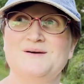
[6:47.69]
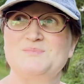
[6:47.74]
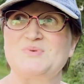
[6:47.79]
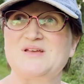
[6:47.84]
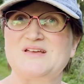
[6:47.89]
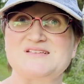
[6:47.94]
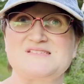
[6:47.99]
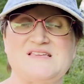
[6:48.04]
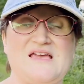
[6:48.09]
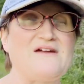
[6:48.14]

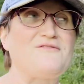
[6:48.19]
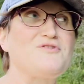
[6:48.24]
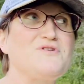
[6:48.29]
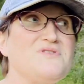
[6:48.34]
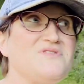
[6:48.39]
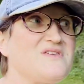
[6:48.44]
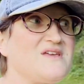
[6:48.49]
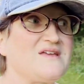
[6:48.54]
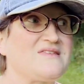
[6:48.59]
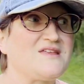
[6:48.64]
Because
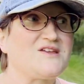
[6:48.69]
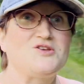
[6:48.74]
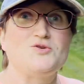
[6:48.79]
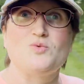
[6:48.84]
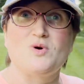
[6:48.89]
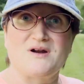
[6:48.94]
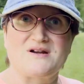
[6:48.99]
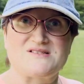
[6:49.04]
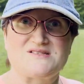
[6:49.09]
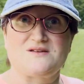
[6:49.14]
everything that you
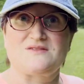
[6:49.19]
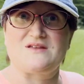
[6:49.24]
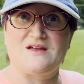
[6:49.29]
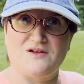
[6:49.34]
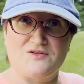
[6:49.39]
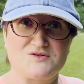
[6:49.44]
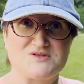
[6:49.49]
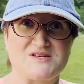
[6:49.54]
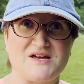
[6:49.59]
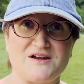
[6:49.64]
want is on the
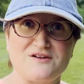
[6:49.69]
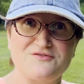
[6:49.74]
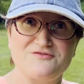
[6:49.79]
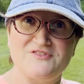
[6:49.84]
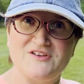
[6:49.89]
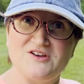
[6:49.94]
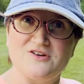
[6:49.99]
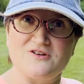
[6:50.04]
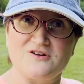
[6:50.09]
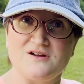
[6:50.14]
other side of
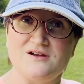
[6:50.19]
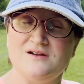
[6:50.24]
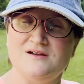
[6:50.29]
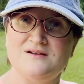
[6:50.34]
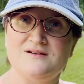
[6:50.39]
fear.